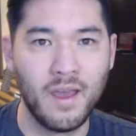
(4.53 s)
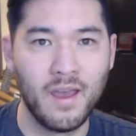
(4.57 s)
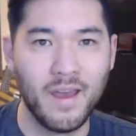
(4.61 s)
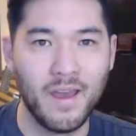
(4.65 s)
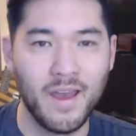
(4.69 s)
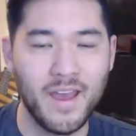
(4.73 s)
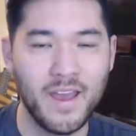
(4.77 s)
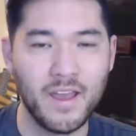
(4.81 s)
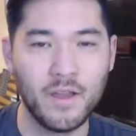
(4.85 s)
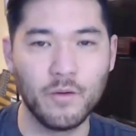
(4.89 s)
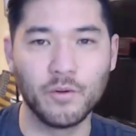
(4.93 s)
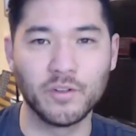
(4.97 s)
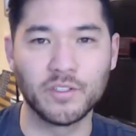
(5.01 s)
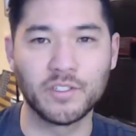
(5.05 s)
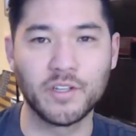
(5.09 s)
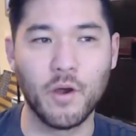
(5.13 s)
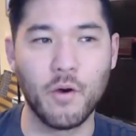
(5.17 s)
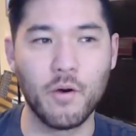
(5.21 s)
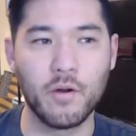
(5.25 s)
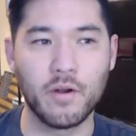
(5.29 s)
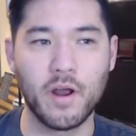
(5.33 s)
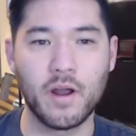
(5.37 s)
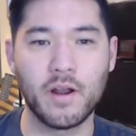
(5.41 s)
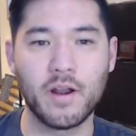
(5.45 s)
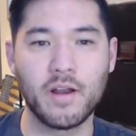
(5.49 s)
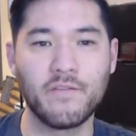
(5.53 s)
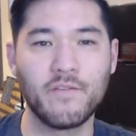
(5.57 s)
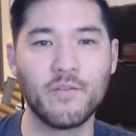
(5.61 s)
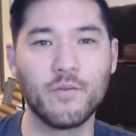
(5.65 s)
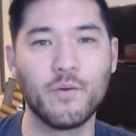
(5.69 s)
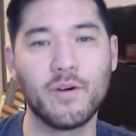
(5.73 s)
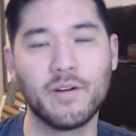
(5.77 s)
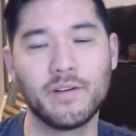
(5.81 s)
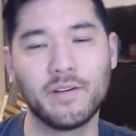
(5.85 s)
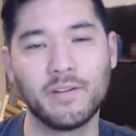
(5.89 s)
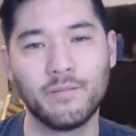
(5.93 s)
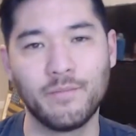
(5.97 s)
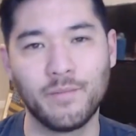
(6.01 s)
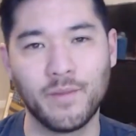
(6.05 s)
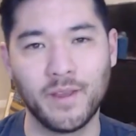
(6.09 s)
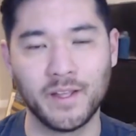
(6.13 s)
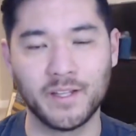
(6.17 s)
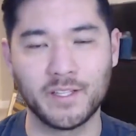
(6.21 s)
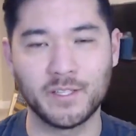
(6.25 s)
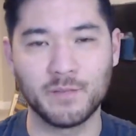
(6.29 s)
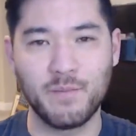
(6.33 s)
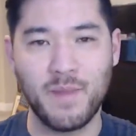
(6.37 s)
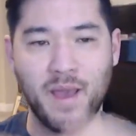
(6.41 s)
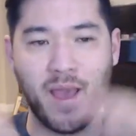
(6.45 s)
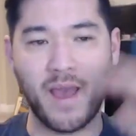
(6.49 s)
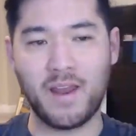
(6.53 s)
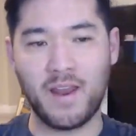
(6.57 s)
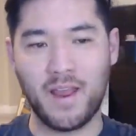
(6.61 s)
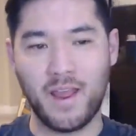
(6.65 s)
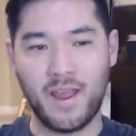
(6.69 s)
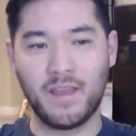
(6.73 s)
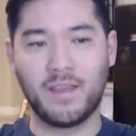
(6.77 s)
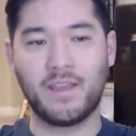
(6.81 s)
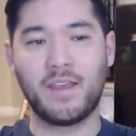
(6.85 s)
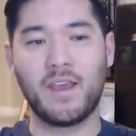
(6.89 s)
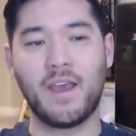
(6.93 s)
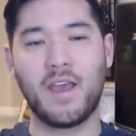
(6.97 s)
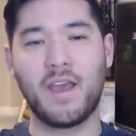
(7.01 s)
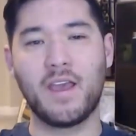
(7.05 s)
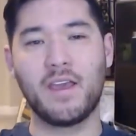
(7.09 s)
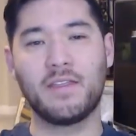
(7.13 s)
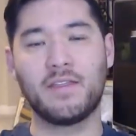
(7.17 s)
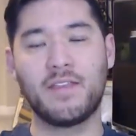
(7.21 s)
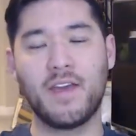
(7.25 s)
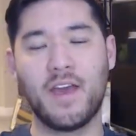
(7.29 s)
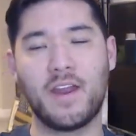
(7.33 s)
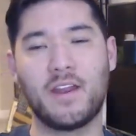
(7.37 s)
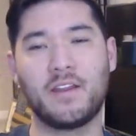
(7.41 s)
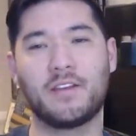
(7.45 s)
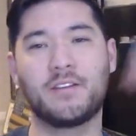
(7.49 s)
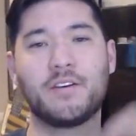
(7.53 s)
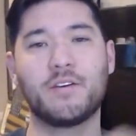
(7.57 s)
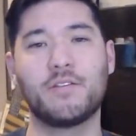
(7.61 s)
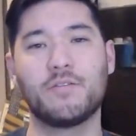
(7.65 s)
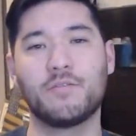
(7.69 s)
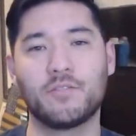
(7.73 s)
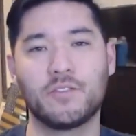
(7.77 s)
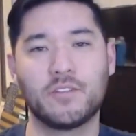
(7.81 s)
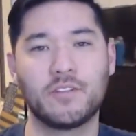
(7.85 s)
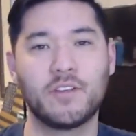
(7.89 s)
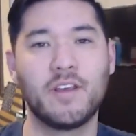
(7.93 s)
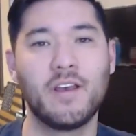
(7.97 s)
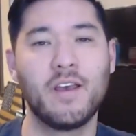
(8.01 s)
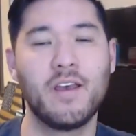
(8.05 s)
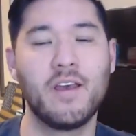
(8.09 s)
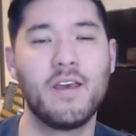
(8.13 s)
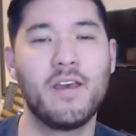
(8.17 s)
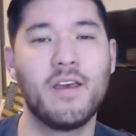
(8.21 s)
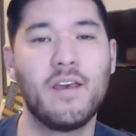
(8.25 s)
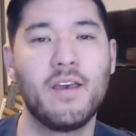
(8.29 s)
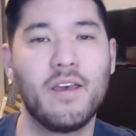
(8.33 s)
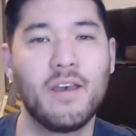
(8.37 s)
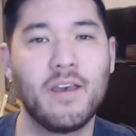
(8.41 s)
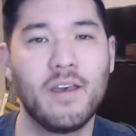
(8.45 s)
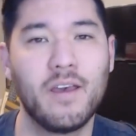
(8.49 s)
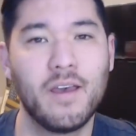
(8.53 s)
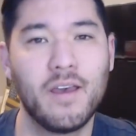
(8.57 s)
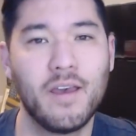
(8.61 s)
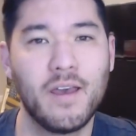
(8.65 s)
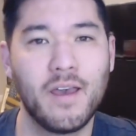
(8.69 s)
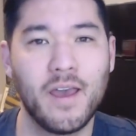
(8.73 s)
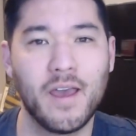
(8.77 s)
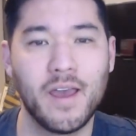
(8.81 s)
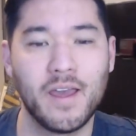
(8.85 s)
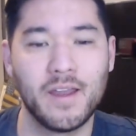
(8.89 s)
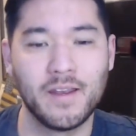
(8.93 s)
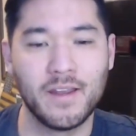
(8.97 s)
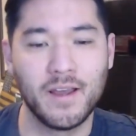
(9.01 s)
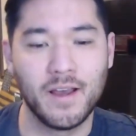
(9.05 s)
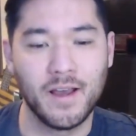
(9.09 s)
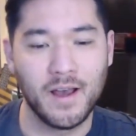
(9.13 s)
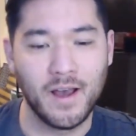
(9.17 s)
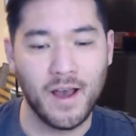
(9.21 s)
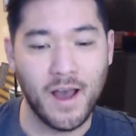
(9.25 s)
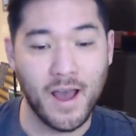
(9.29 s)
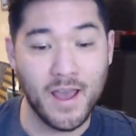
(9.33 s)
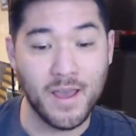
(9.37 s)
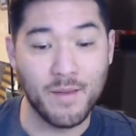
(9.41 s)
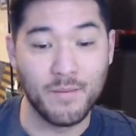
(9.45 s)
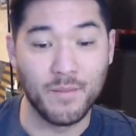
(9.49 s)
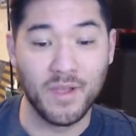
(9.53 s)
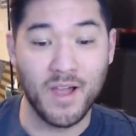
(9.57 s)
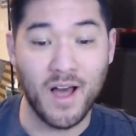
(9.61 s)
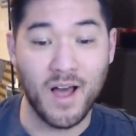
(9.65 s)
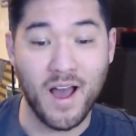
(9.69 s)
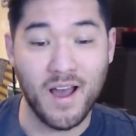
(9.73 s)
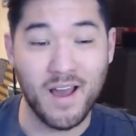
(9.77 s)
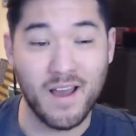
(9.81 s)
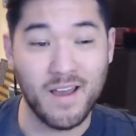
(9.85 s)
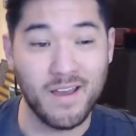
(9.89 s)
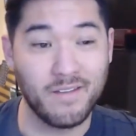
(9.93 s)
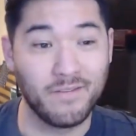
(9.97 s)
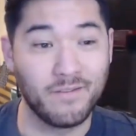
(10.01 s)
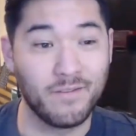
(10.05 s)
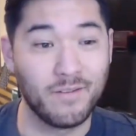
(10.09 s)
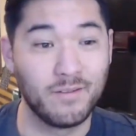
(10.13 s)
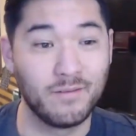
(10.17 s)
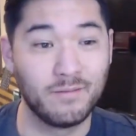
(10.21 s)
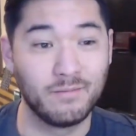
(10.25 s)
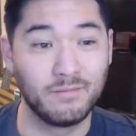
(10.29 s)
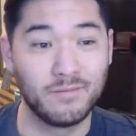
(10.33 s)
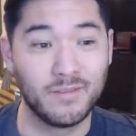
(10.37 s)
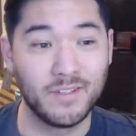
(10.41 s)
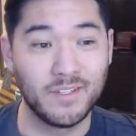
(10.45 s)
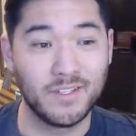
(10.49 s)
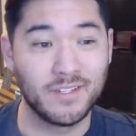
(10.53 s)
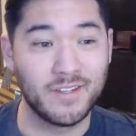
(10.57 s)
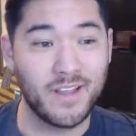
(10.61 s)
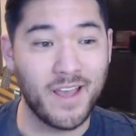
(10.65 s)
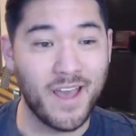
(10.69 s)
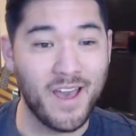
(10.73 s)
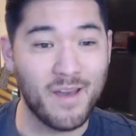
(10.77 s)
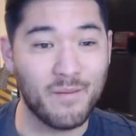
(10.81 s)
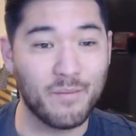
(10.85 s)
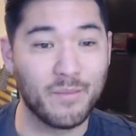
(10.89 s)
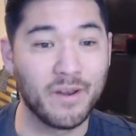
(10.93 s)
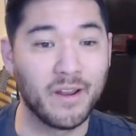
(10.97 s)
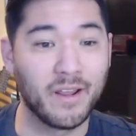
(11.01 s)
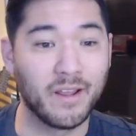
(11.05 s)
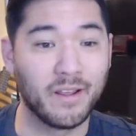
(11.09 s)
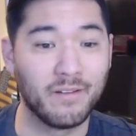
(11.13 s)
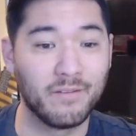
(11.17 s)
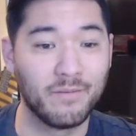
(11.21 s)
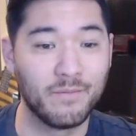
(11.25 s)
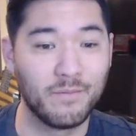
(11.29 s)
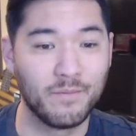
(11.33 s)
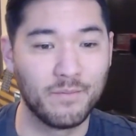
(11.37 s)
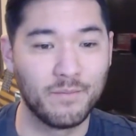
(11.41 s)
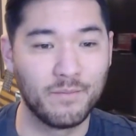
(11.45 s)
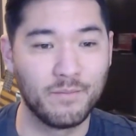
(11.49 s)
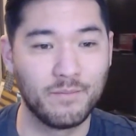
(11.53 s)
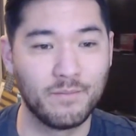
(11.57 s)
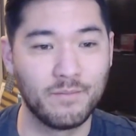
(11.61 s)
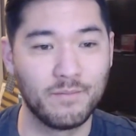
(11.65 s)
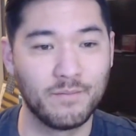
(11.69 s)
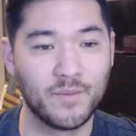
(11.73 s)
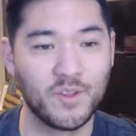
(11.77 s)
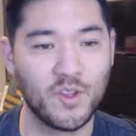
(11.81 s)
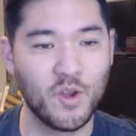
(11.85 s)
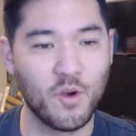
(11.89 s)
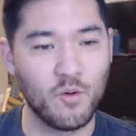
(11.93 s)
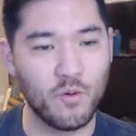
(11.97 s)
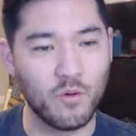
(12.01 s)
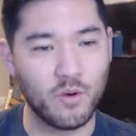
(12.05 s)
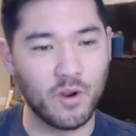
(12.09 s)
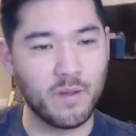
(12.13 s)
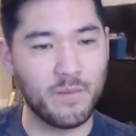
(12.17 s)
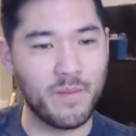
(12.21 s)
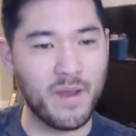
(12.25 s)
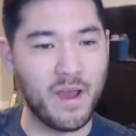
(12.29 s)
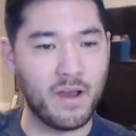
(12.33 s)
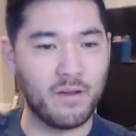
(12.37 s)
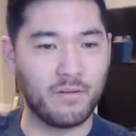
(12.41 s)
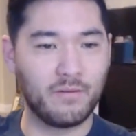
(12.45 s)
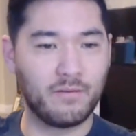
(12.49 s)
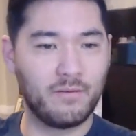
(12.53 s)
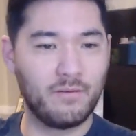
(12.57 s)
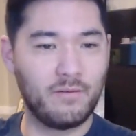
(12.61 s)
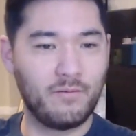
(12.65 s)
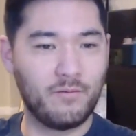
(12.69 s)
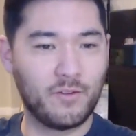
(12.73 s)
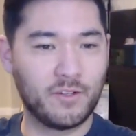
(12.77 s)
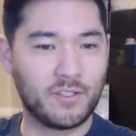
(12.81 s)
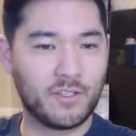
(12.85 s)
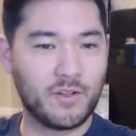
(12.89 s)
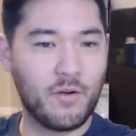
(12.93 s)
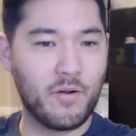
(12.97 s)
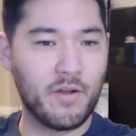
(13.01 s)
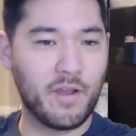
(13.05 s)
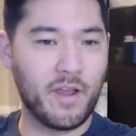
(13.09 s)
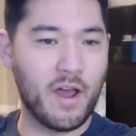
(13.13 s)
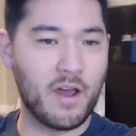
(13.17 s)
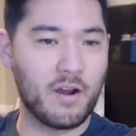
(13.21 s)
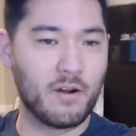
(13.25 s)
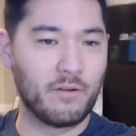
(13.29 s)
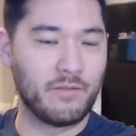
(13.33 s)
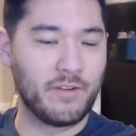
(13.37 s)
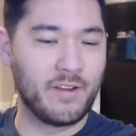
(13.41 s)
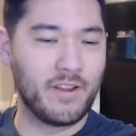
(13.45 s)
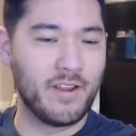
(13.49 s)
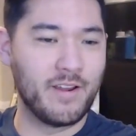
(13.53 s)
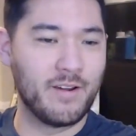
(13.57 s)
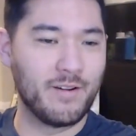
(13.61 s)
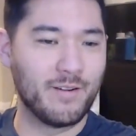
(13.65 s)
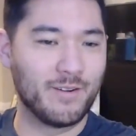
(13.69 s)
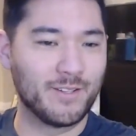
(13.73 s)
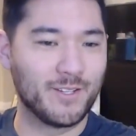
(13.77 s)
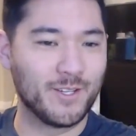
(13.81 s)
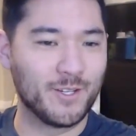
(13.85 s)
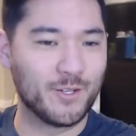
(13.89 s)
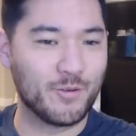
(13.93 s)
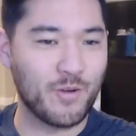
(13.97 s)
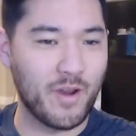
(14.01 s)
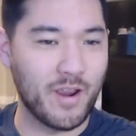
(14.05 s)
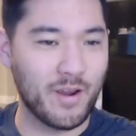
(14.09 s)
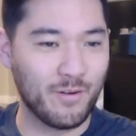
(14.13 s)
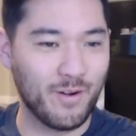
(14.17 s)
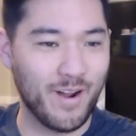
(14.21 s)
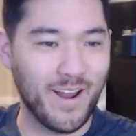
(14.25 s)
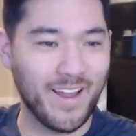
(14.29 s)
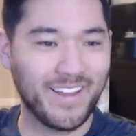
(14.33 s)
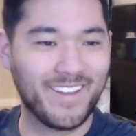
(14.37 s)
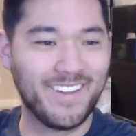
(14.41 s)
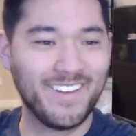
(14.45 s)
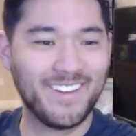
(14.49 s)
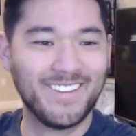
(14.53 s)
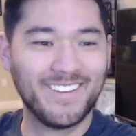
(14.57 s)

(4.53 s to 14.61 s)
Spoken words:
Hey, what's going on, everyone? It's Matt, aka Thanatos, and I am live. This is happening. Don't worry about what's going on over here. It's a train wreck.